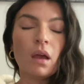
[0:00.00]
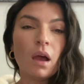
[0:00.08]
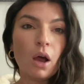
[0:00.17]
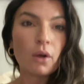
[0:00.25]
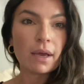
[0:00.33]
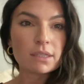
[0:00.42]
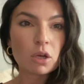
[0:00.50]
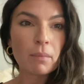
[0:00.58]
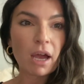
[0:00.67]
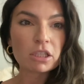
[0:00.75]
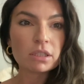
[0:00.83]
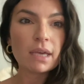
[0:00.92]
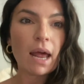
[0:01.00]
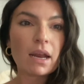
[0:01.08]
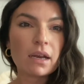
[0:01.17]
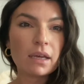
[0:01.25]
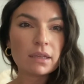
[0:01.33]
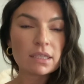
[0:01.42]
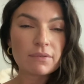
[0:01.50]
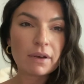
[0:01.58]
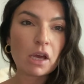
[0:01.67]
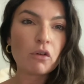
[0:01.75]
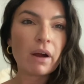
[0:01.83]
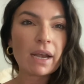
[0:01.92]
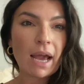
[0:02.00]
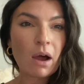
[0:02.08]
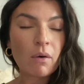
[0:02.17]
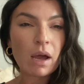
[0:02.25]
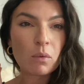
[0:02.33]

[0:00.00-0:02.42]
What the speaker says: Okay, so I'm actually editing this video right now,